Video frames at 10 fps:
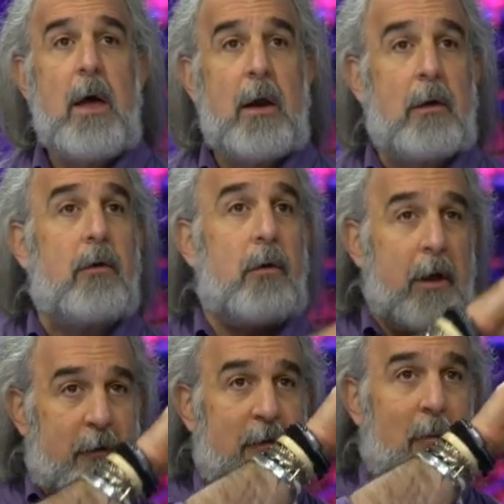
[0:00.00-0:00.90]

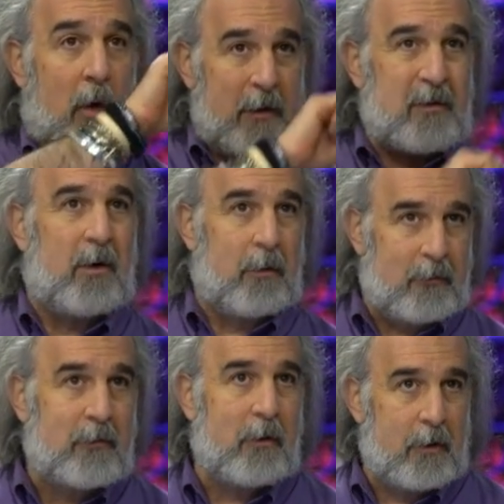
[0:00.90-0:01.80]
including some ones that are
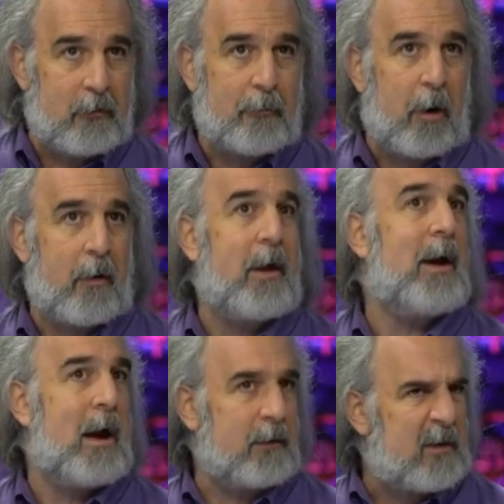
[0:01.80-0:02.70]
inserted as part of the
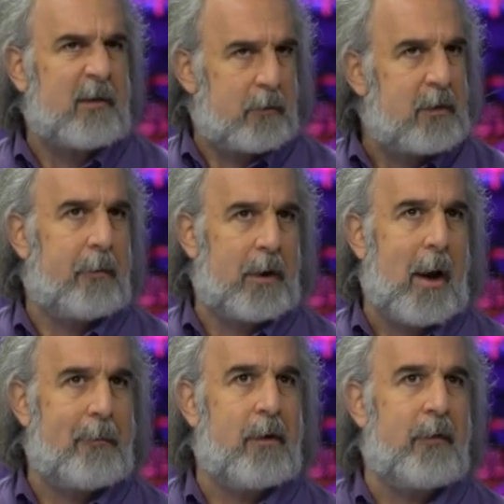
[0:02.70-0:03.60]
analysis that would typically
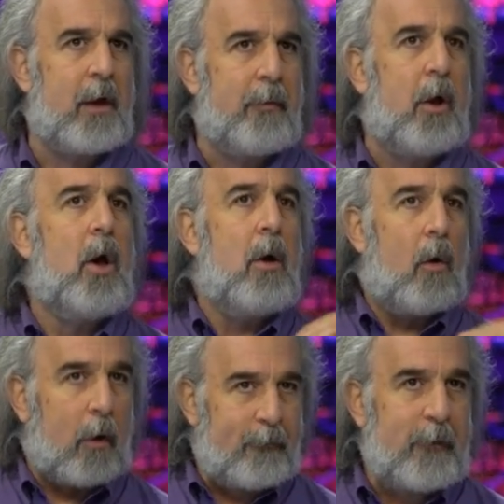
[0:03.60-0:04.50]
not be available.
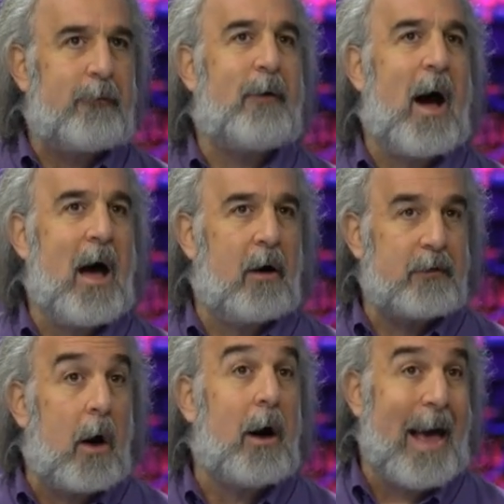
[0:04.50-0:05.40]
Orphan files,
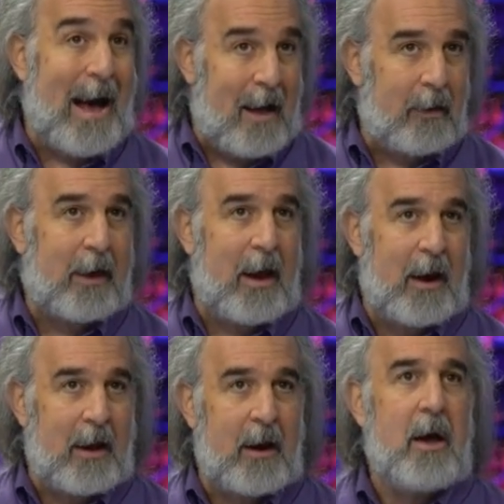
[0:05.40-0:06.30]

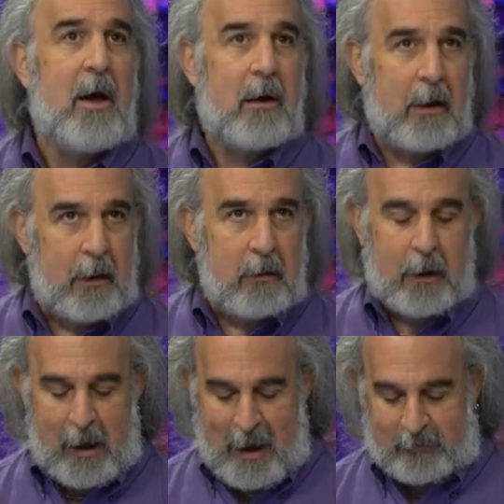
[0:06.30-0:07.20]
unallocated, like
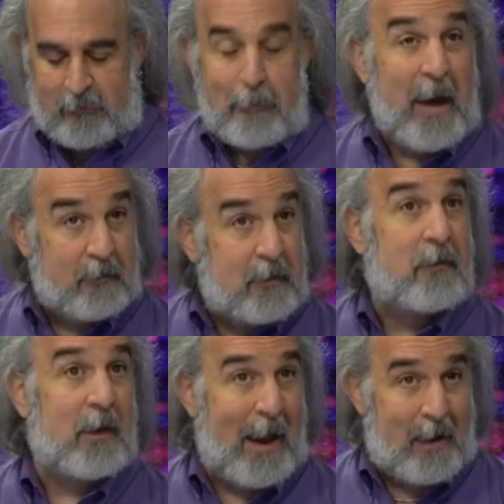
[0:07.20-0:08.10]
looking at space
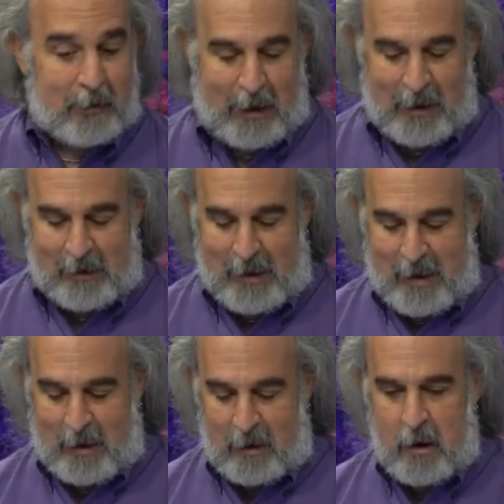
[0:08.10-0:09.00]
that's unallocated
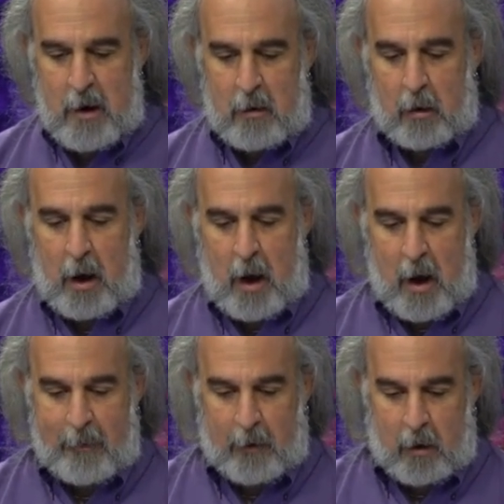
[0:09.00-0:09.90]
in or
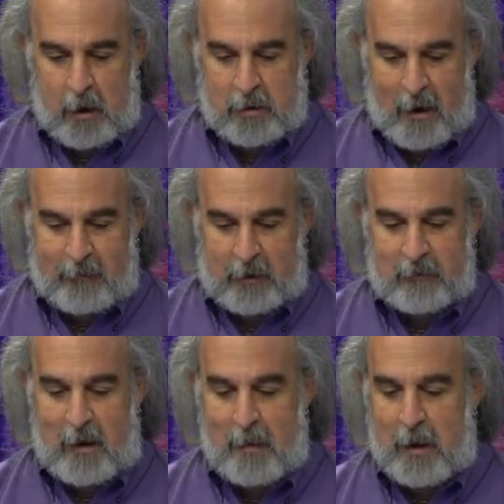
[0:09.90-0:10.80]
on the hard drive that
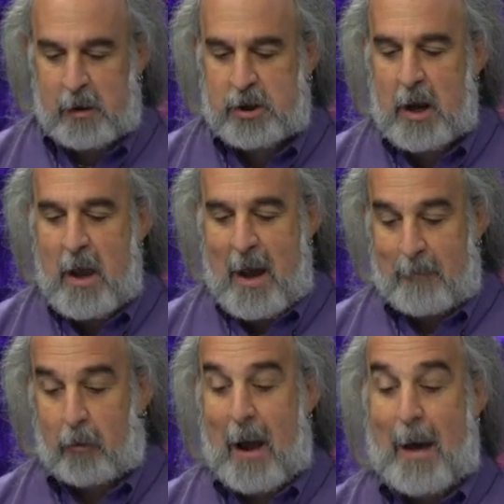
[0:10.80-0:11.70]
is imaged,
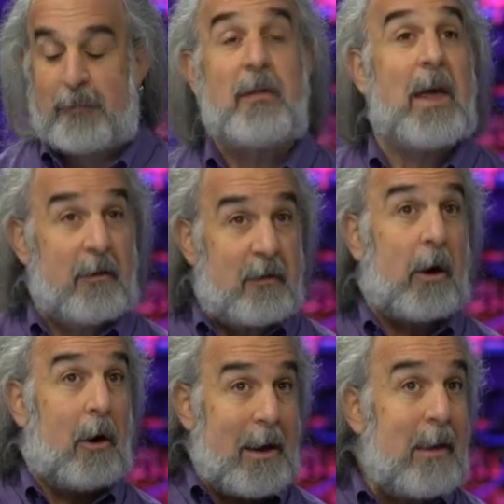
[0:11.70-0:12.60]
and perhaps things that
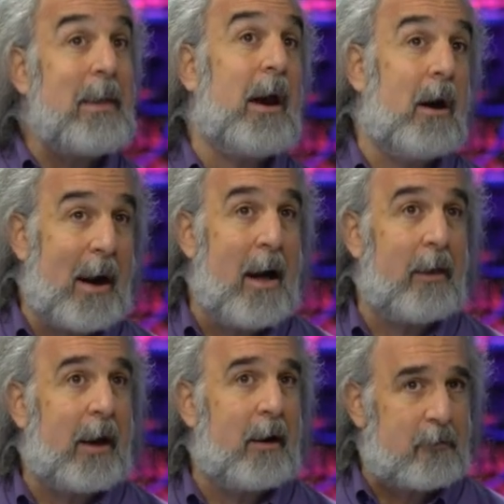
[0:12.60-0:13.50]
are in that
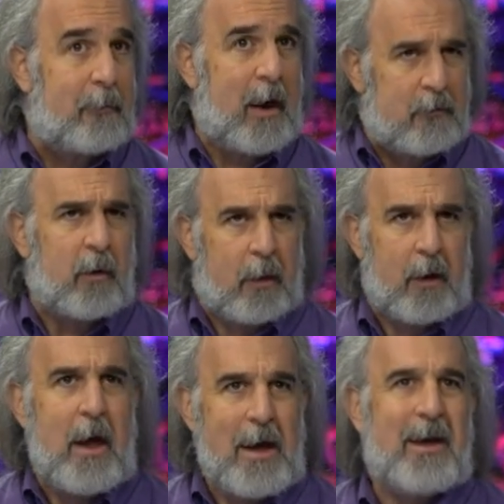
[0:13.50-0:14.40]
unallocated space. One of
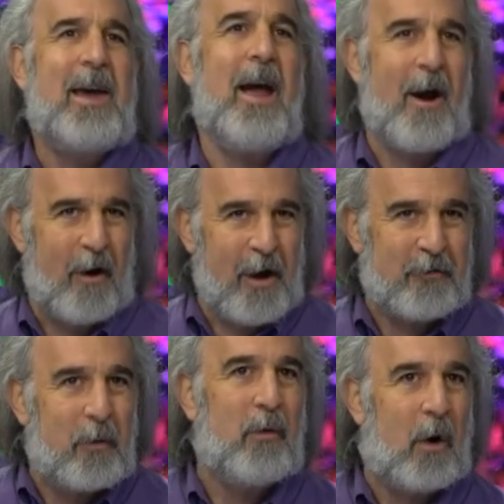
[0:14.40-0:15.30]
the key
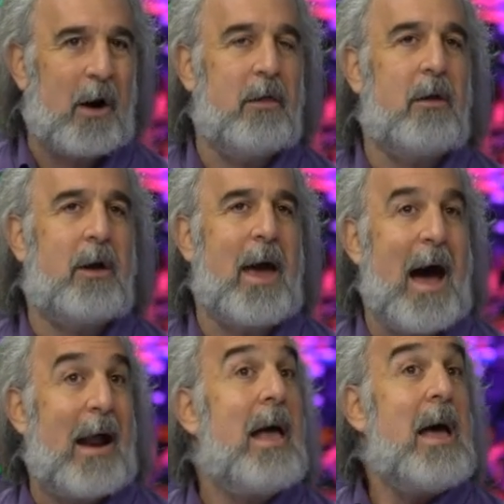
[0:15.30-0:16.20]
areas we'd want to look
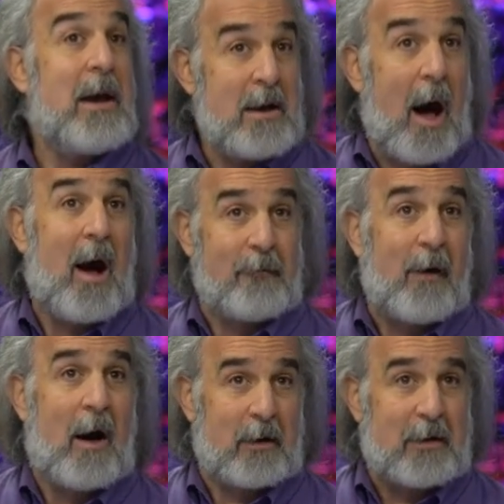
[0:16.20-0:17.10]
at,
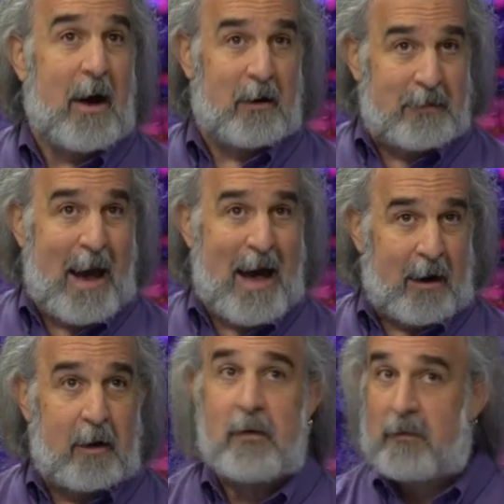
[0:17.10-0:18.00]
non-volatile data,
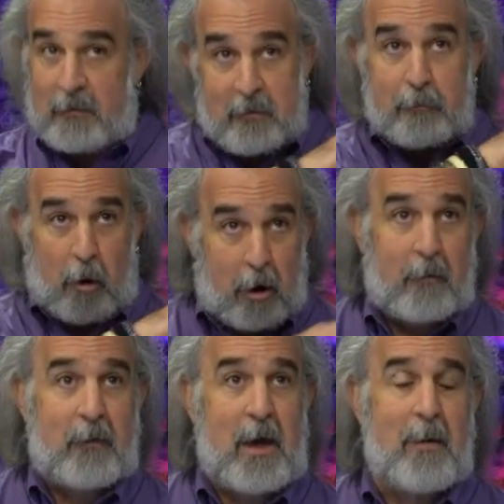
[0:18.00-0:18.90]
because this is part
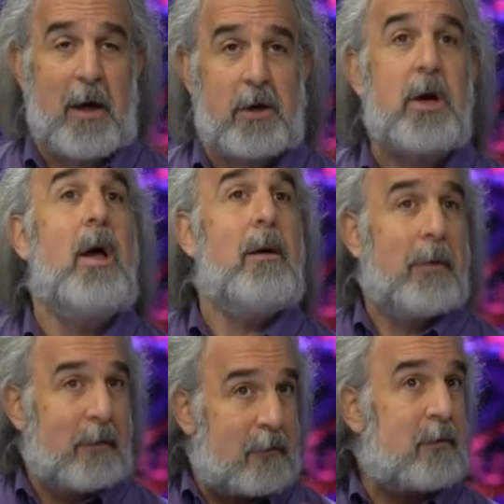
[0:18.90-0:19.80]
of the image,
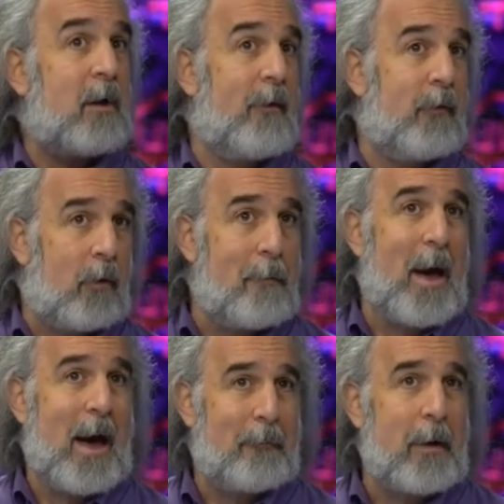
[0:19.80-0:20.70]
but this is often where
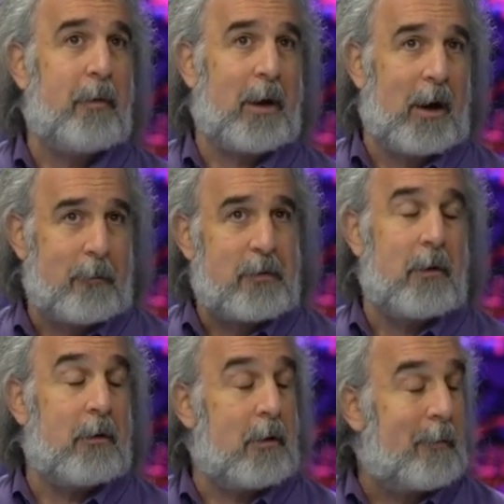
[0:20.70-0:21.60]
bad people get up to
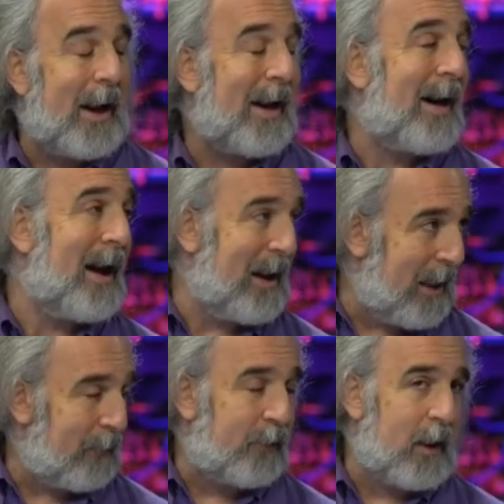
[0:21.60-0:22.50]
no good by
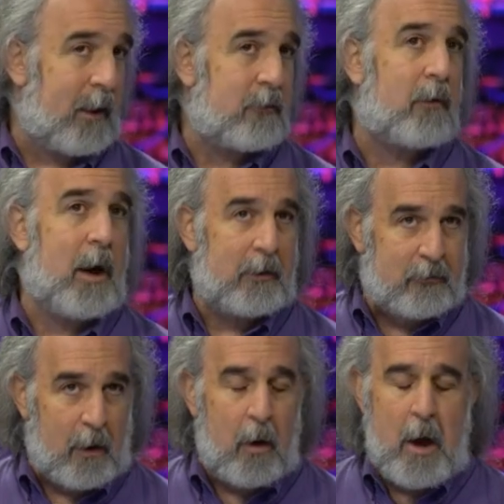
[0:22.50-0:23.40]
hiding things, right?
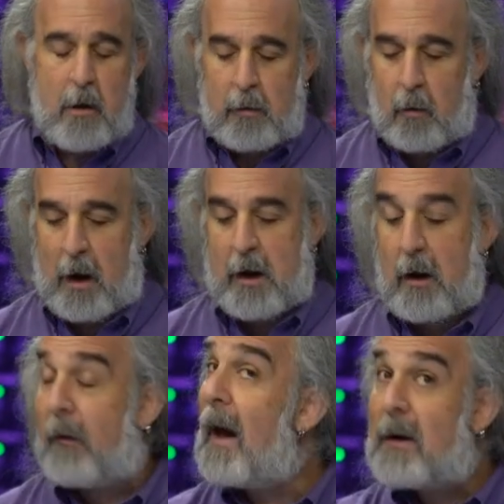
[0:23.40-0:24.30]
So we want to
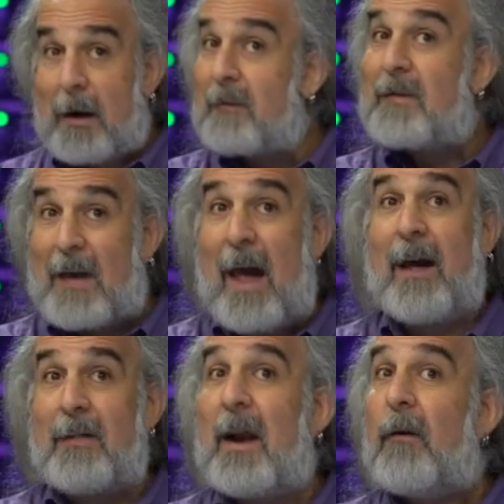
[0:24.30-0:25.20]
know that. Not
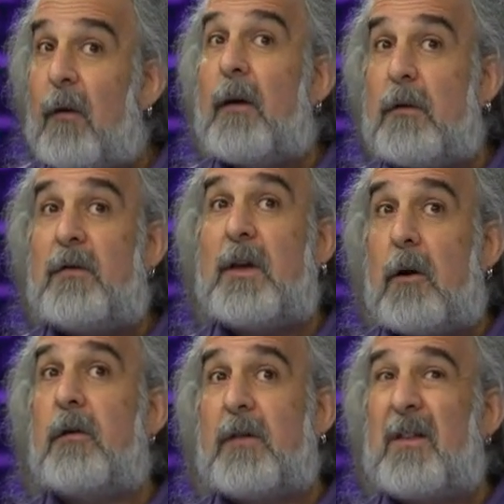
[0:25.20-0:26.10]
saying that everything we see
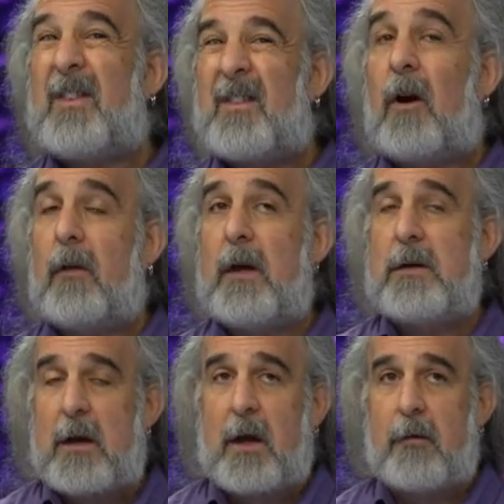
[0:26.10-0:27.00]
here is necessarily
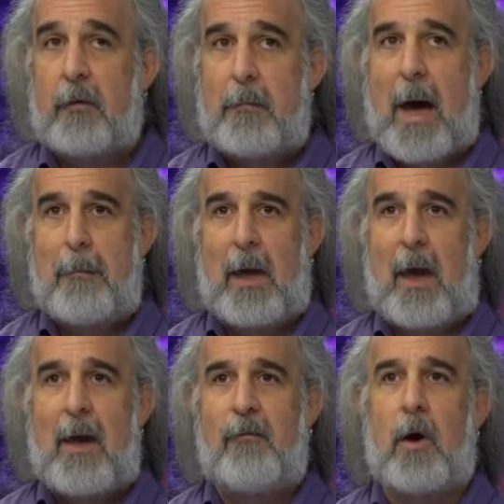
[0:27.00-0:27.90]
indicative of bad
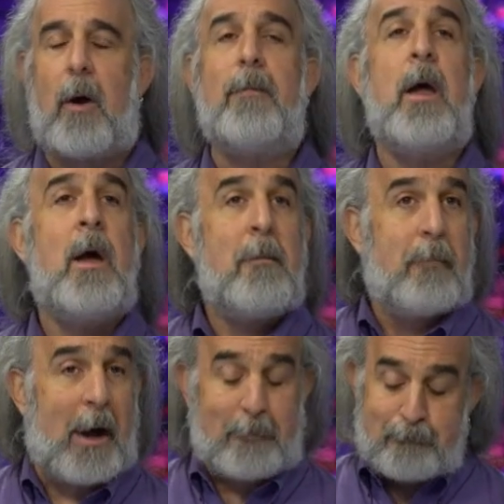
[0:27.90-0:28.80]
behavior,
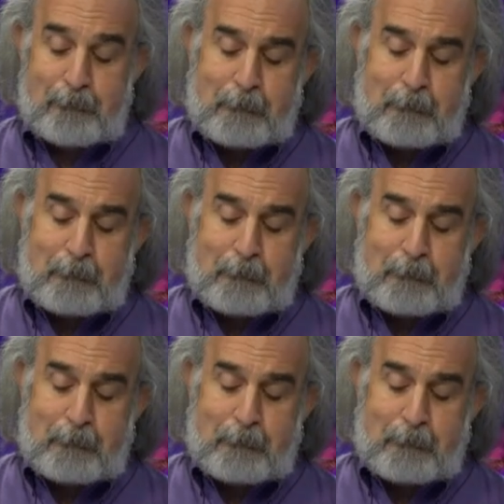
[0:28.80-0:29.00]
but